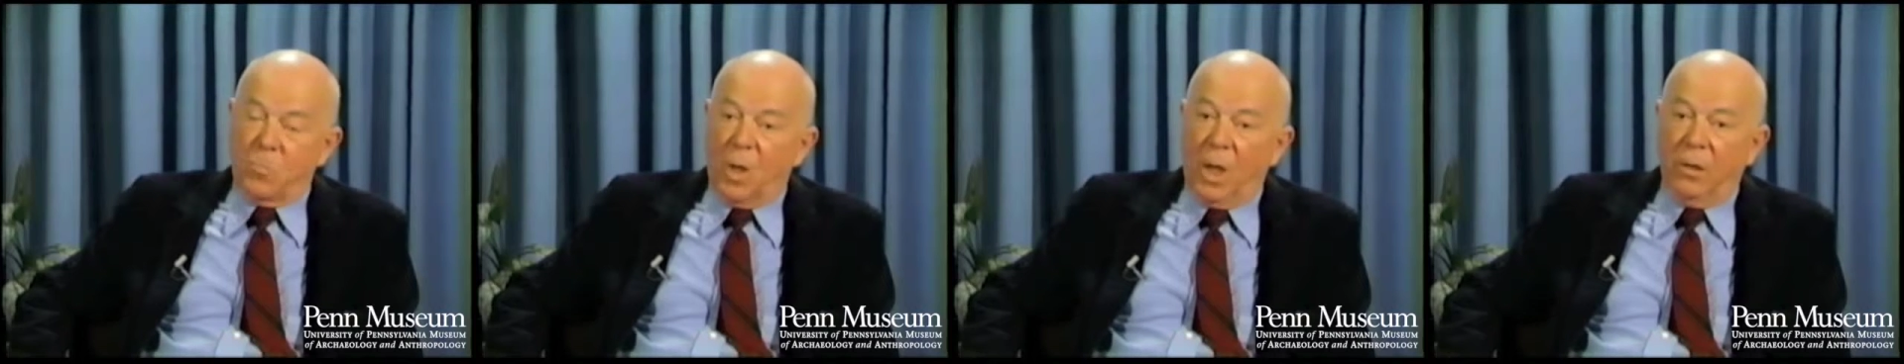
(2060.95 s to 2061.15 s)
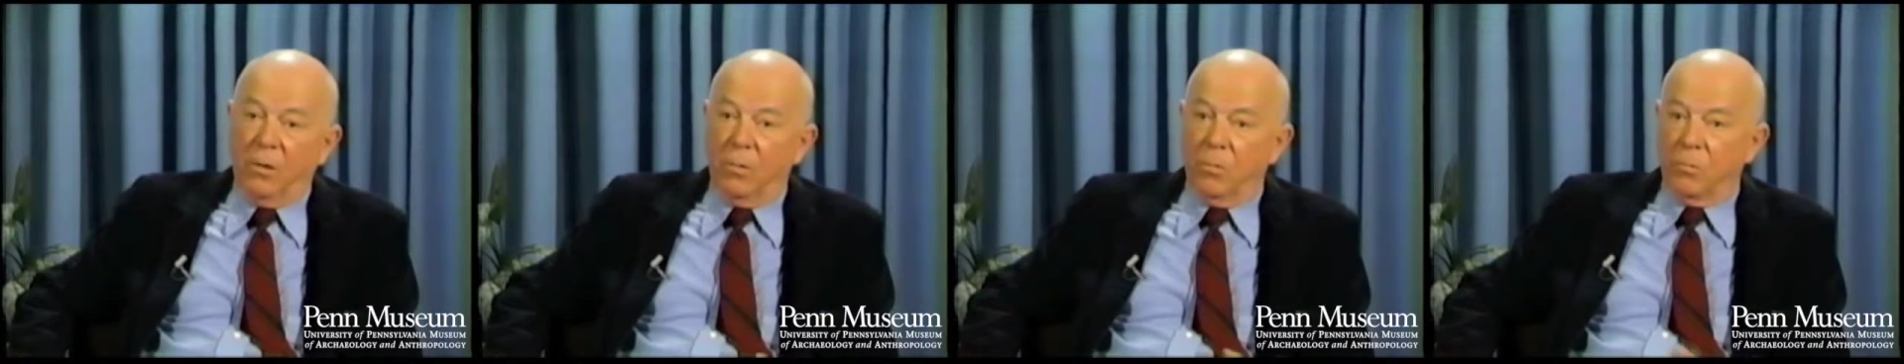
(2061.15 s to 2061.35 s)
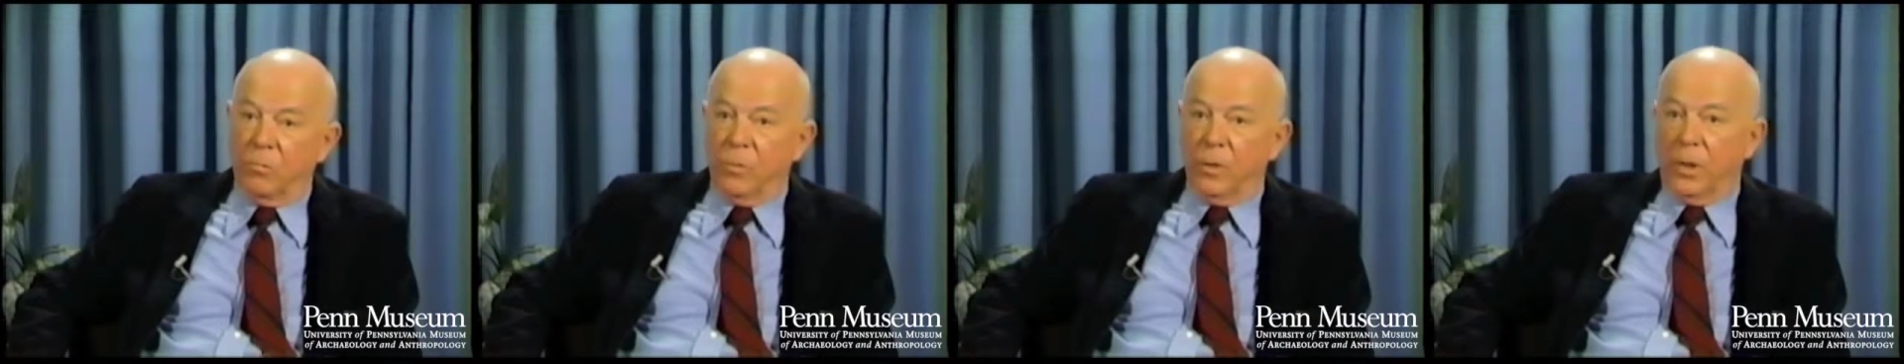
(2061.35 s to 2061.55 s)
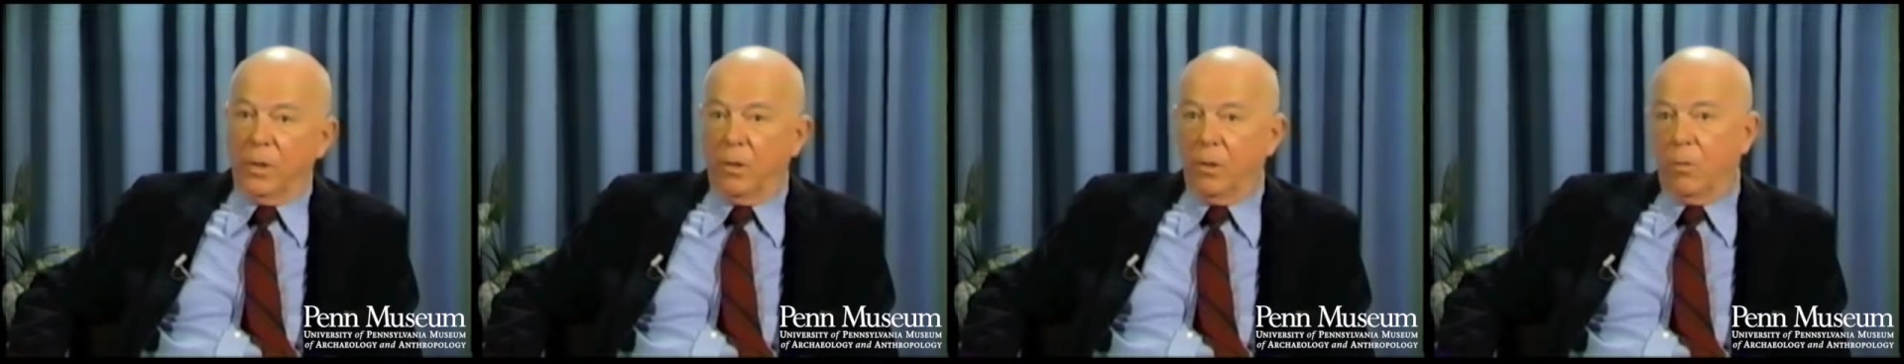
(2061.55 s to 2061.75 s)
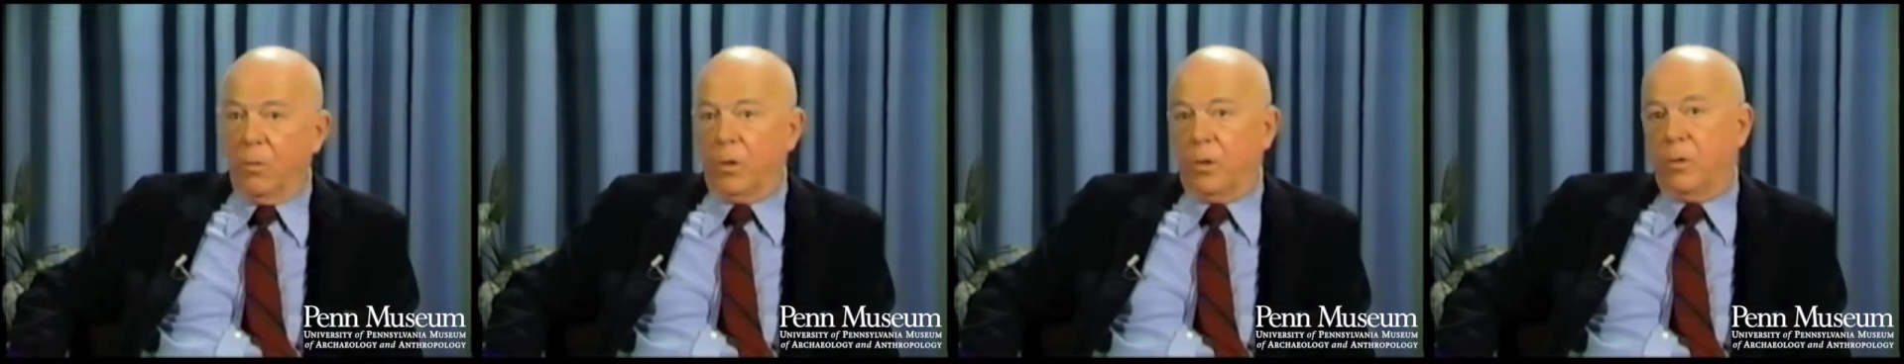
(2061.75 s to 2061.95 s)
I don't really
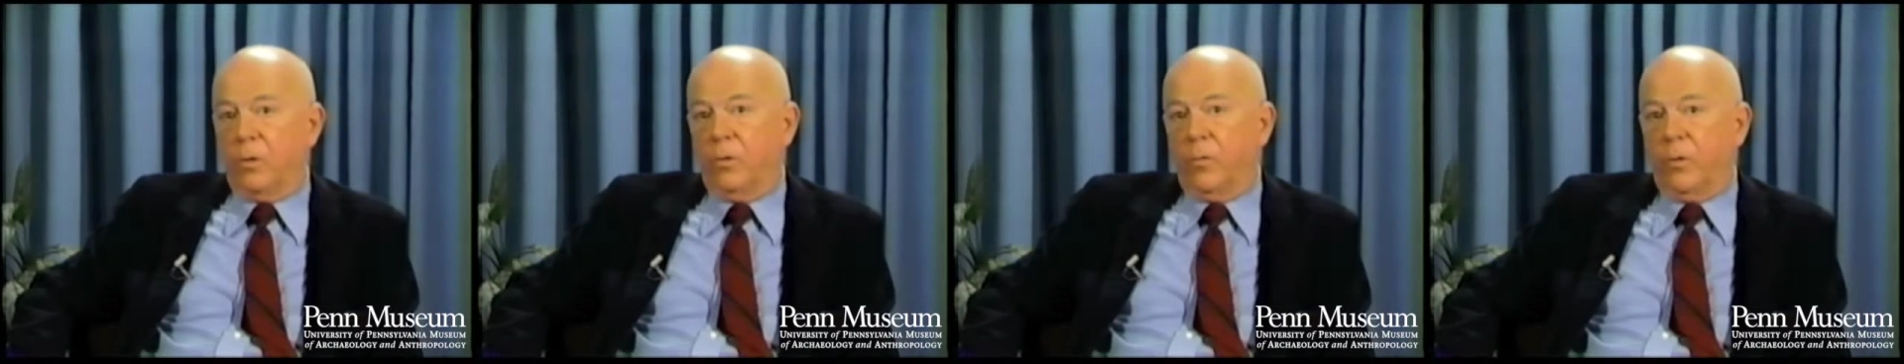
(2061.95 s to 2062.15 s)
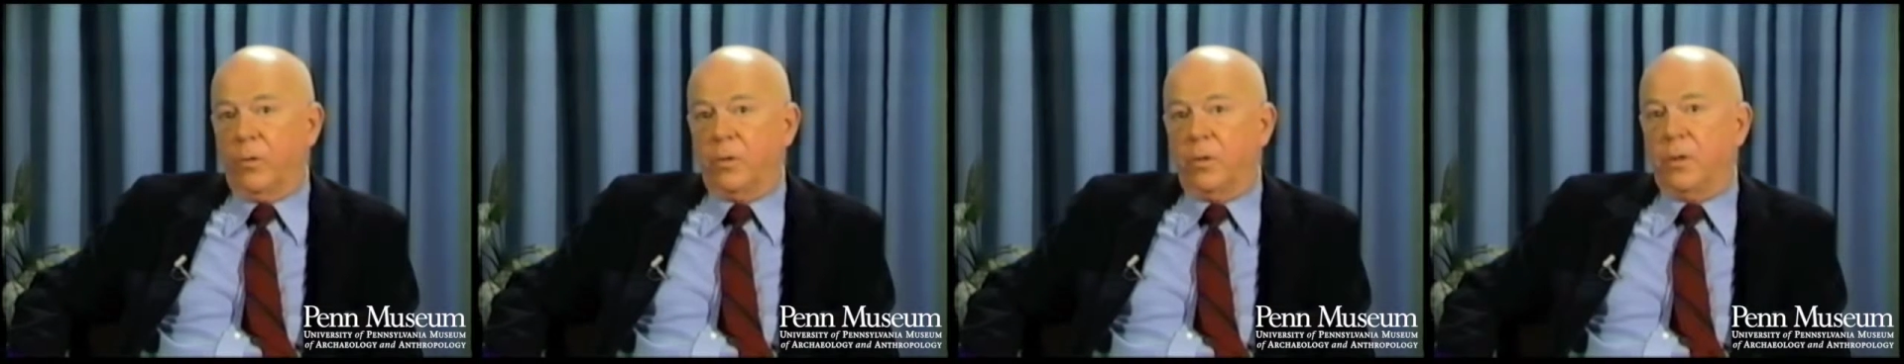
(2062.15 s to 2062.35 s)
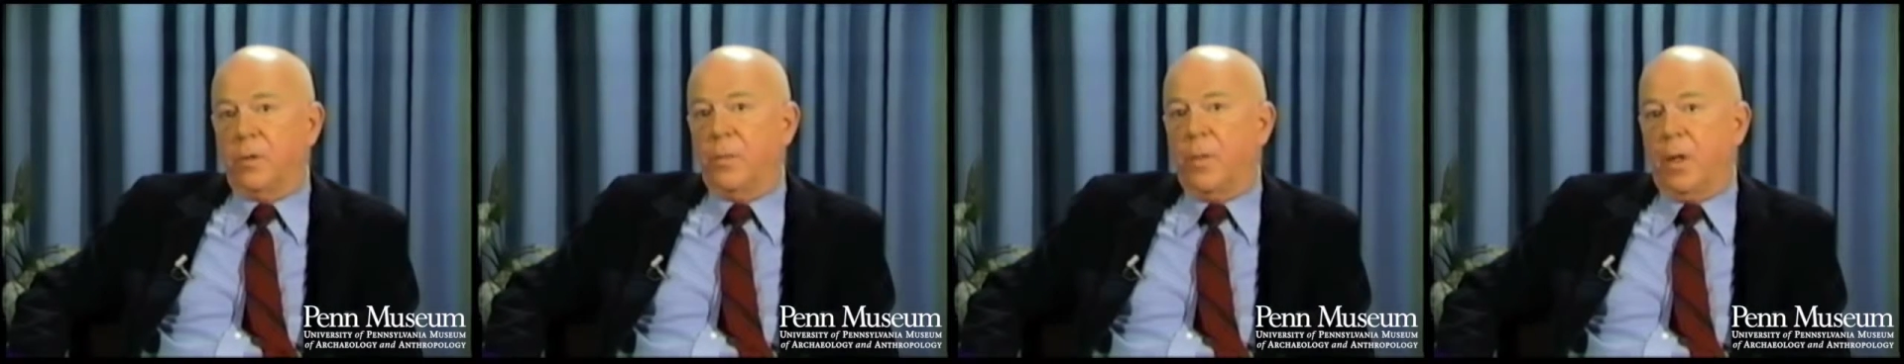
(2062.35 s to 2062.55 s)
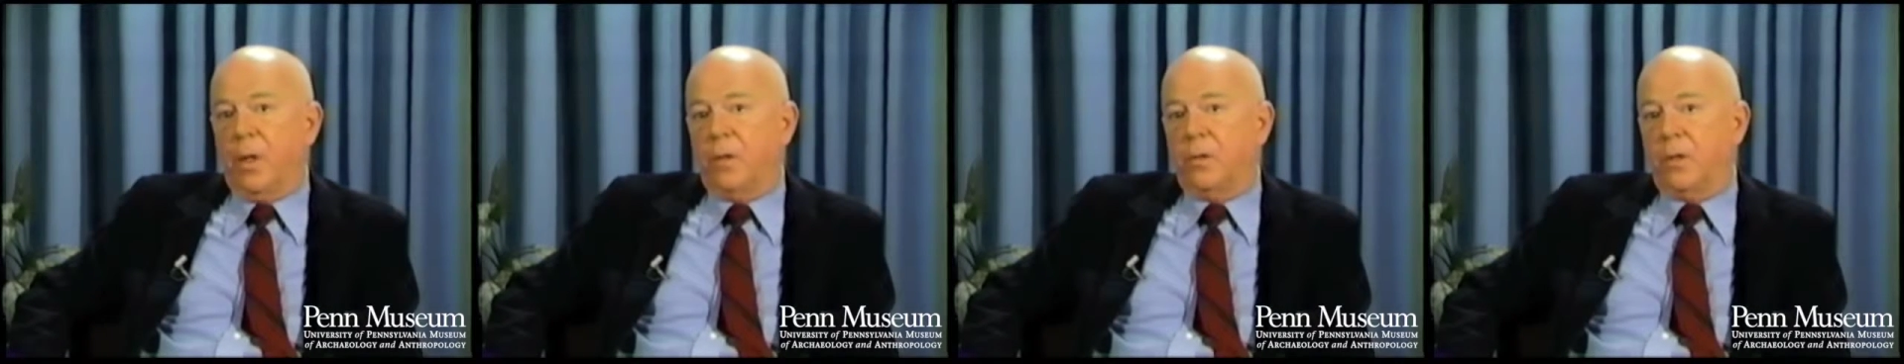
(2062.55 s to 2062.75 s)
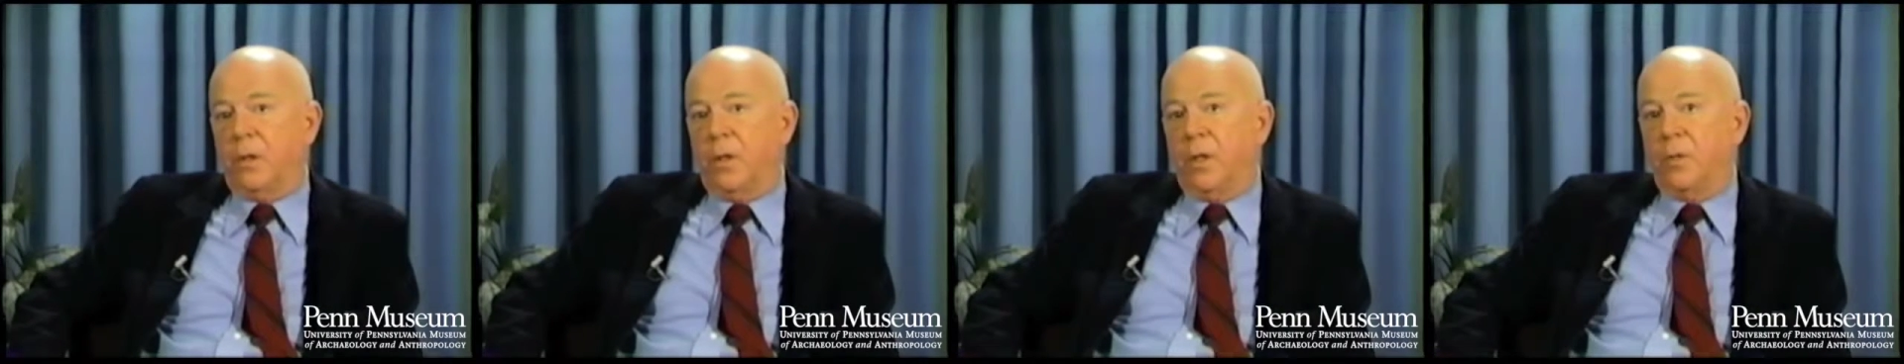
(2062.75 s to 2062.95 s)
know what the university's policy